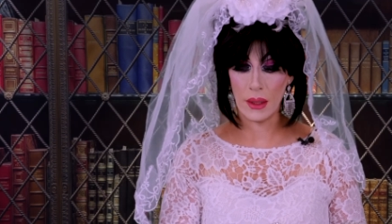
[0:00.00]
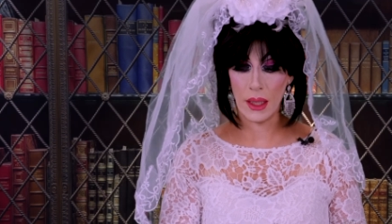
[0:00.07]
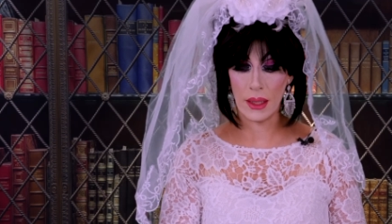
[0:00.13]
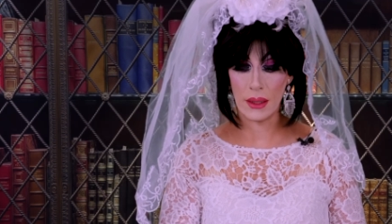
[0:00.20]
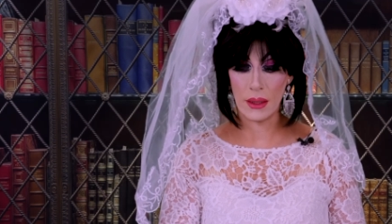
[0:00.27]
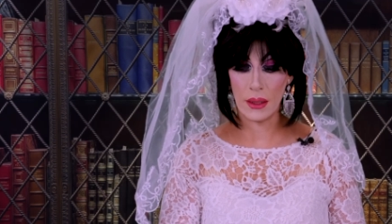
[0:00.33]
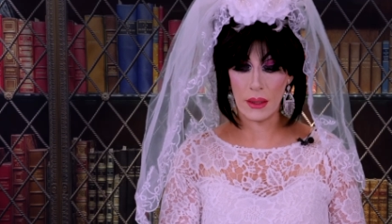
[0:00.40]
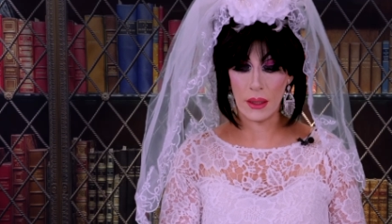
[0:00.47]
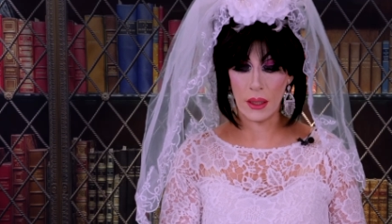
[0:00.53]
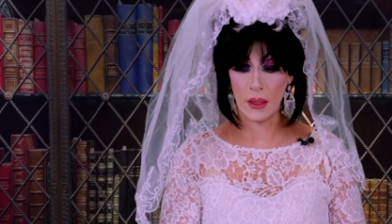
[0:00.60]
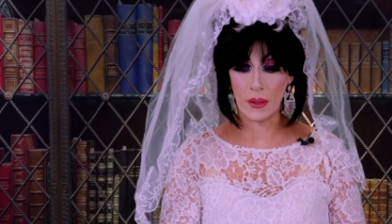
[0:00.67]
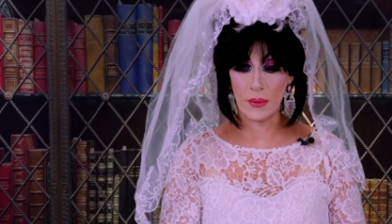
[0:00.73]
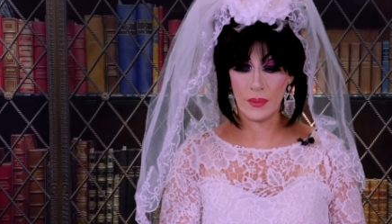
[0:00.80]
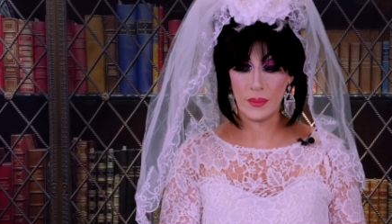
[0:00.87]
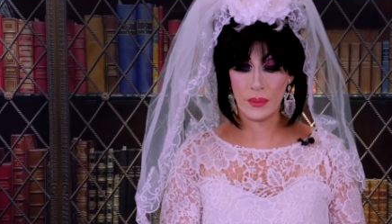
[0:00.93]
exist
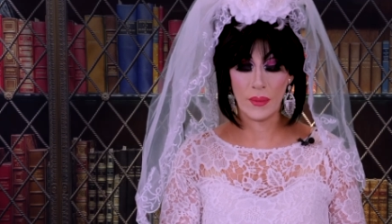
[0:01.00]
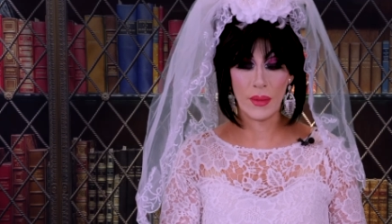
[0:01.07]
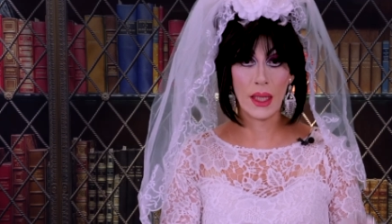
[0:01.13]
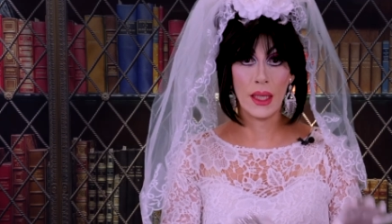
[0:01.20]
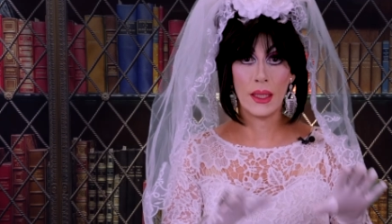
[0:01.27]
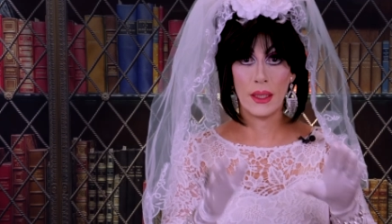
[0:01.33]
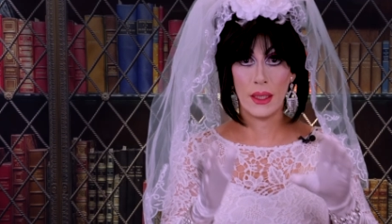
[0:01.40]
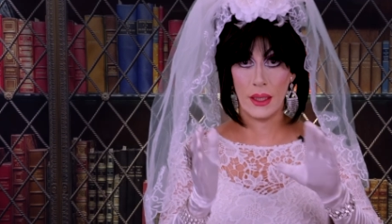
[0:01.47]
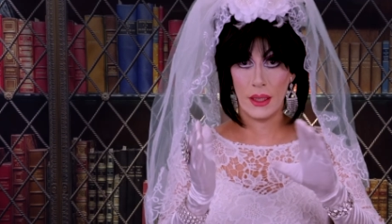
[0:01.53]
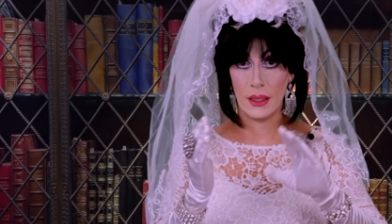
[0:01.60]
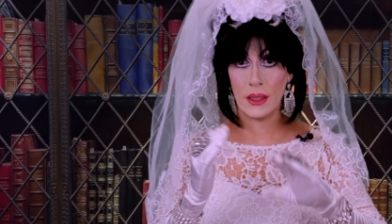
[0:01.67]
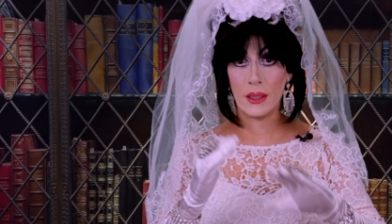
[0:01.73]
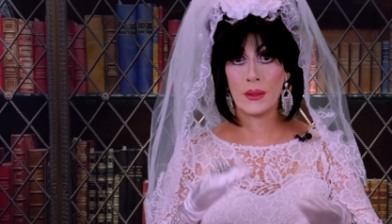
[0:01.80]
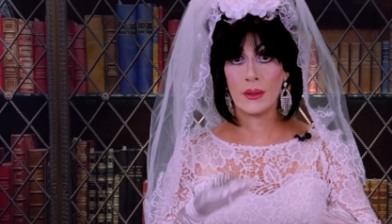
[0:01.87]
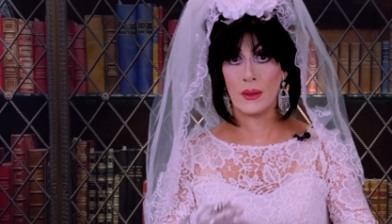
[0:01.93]
here.
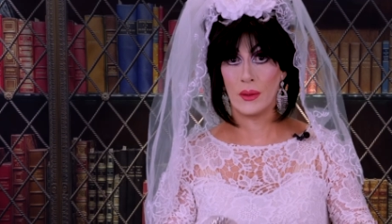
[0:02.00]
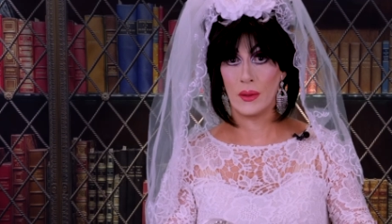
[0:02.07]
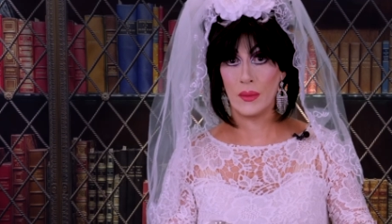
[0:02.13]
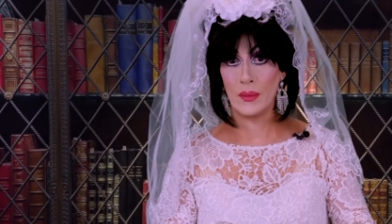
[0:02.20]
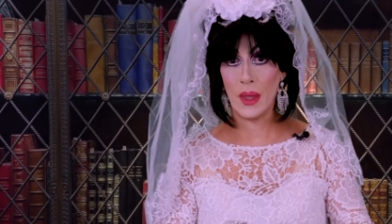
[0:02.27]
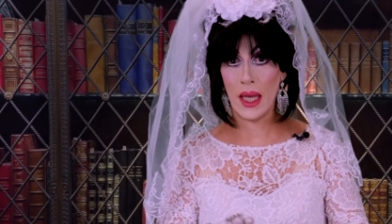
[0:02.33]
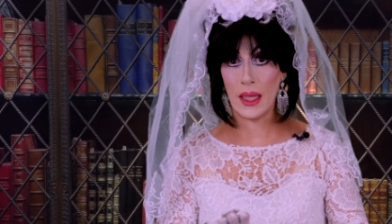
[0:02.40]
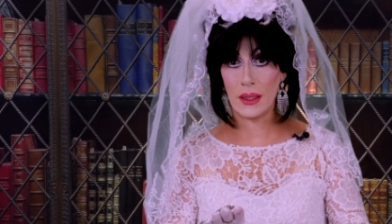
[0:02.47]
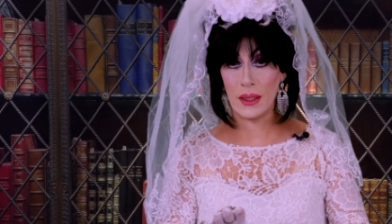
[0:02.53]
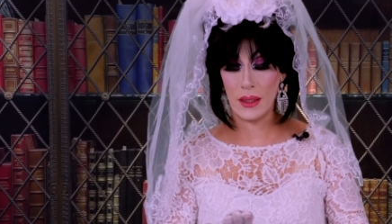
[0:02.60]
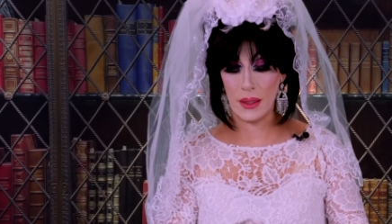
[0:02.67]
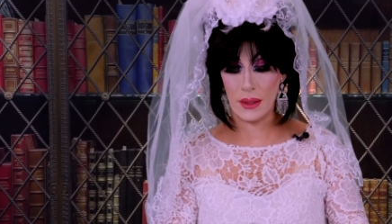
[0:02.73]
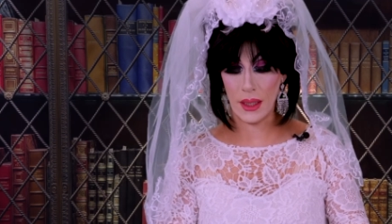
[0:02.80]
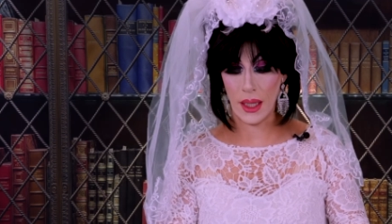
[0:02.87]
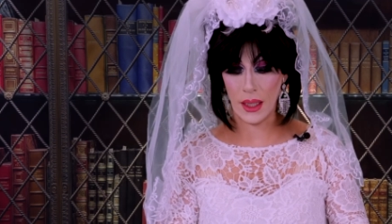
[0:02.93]
Back to
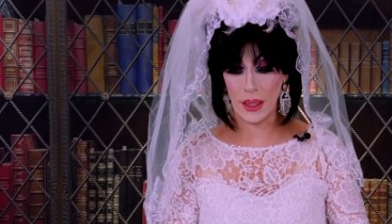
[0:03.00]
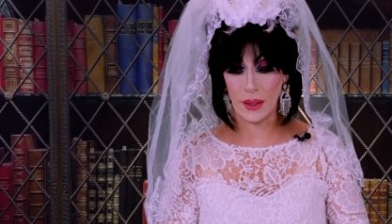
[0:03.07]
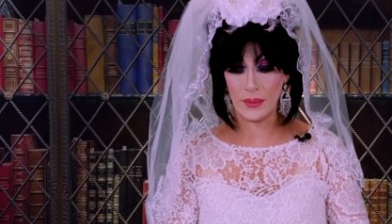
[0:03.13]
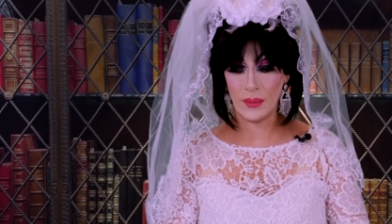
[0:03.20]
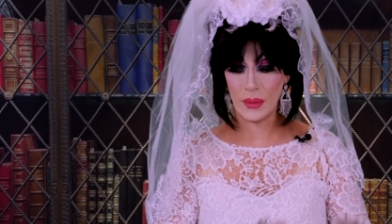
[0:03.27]
the sonnet.